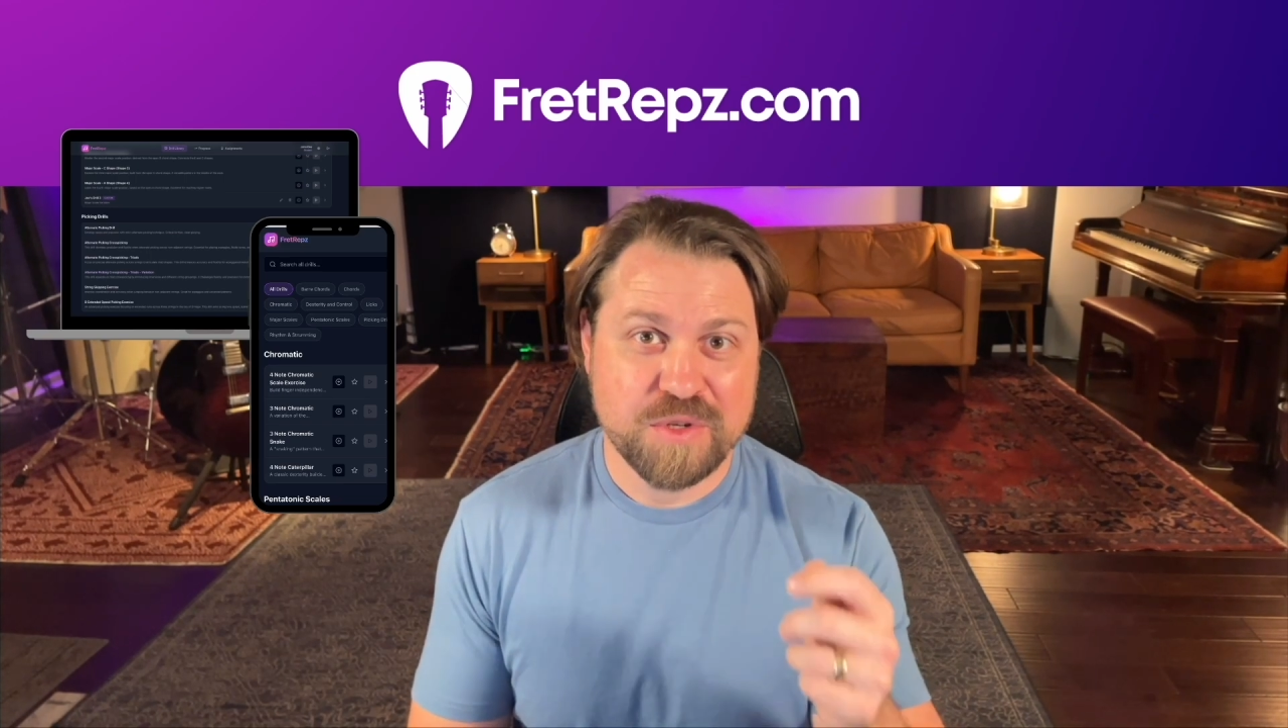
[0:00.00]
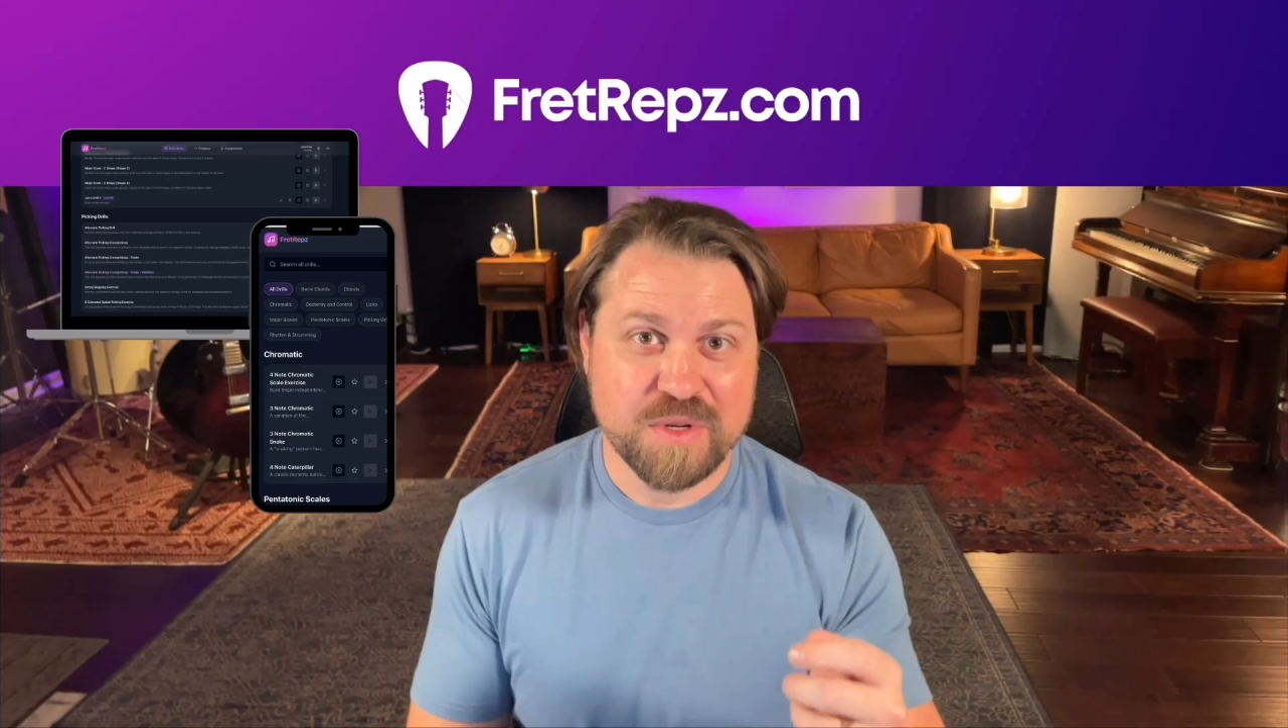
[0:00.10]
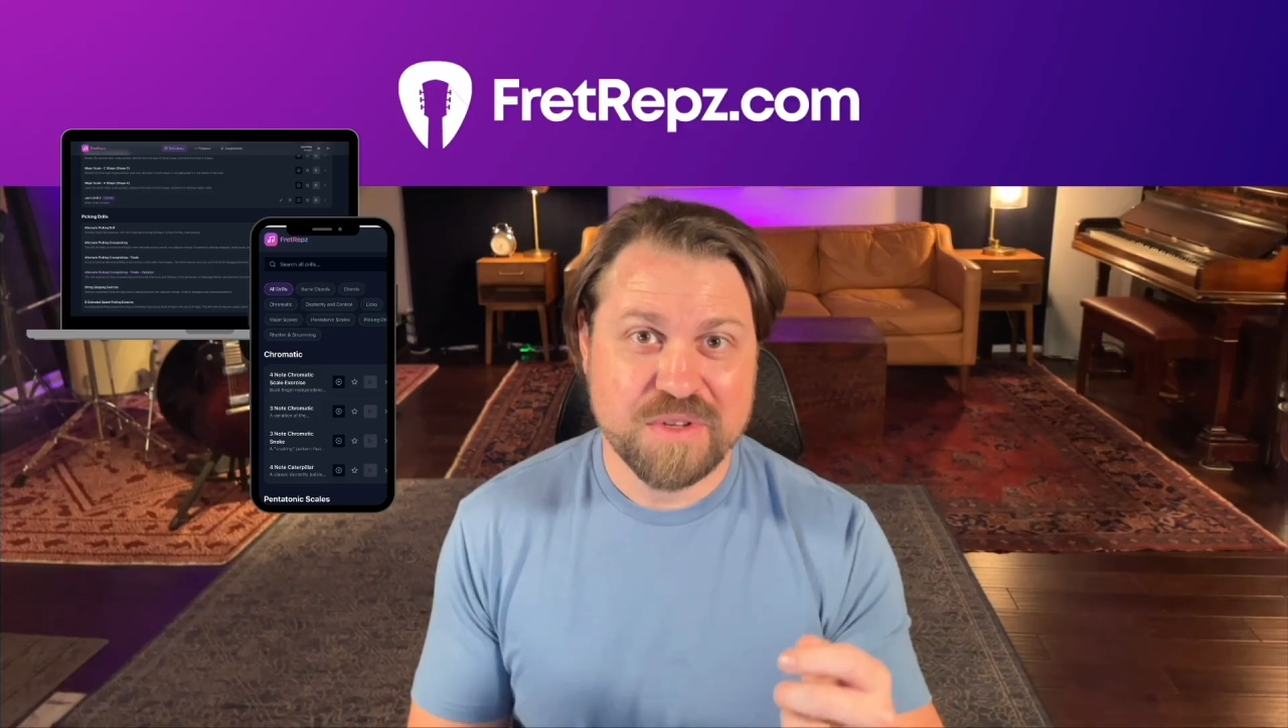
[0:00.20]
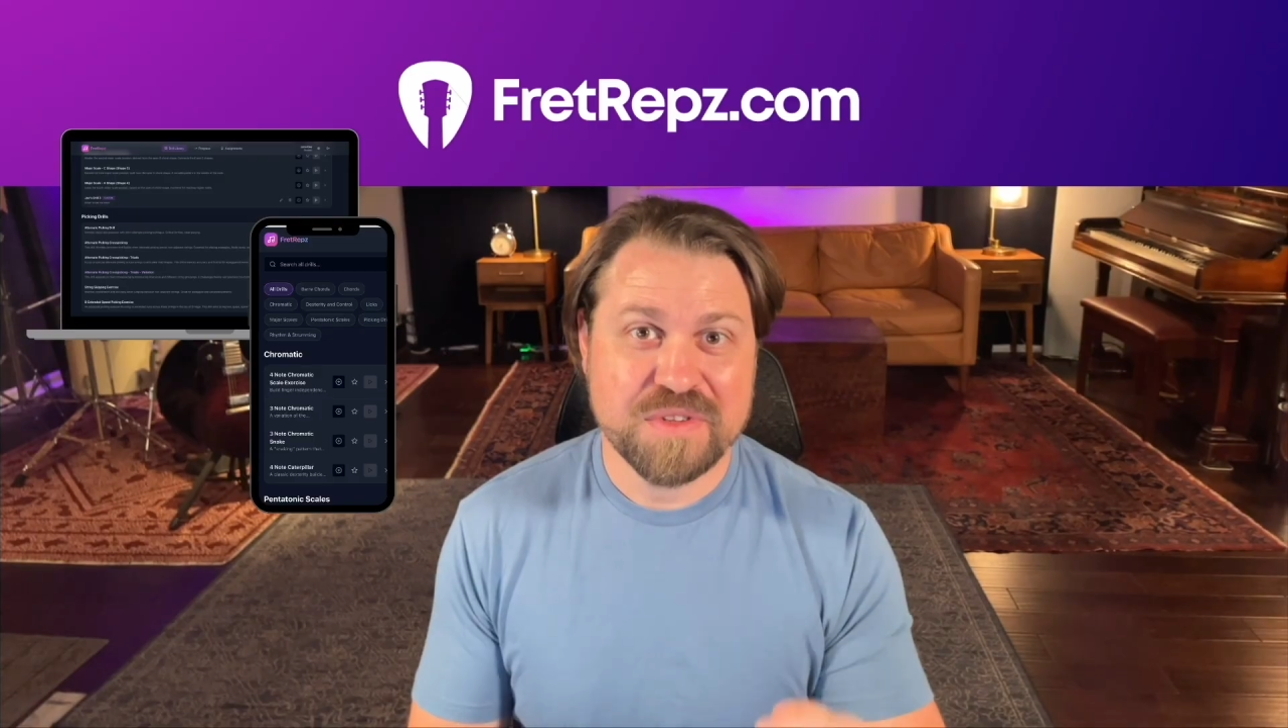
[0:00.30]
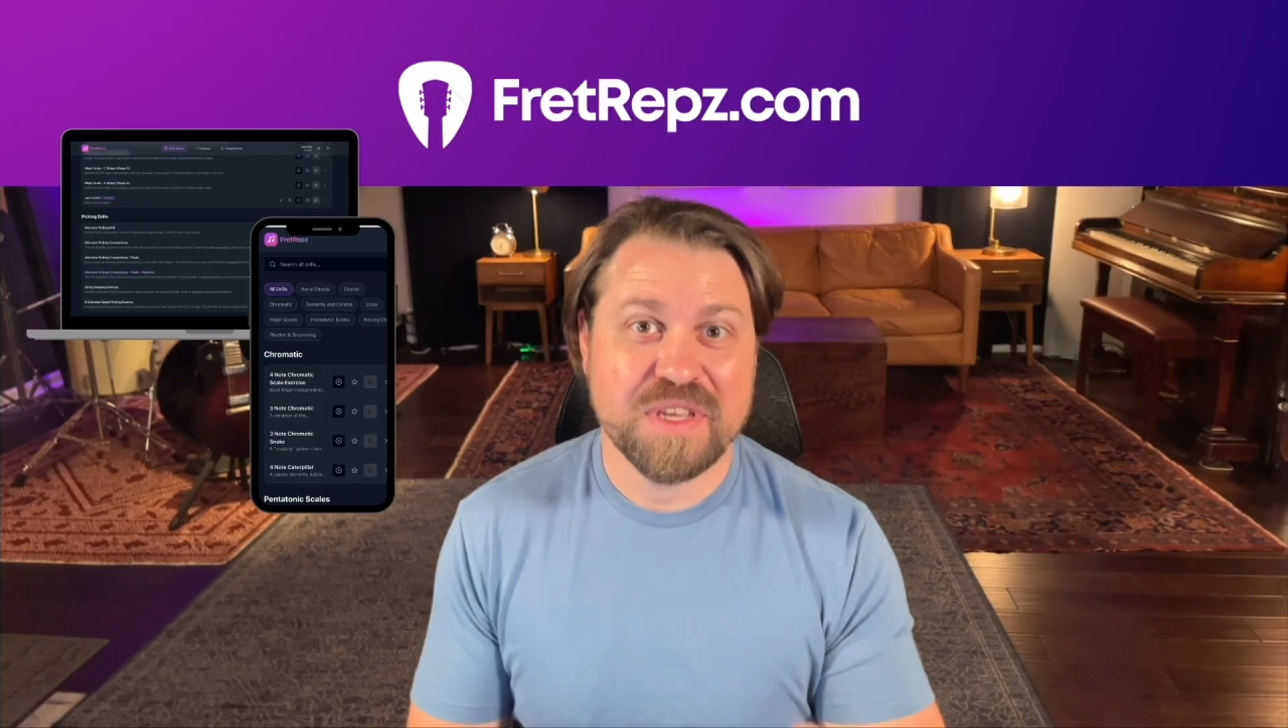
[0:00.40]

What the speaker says: drills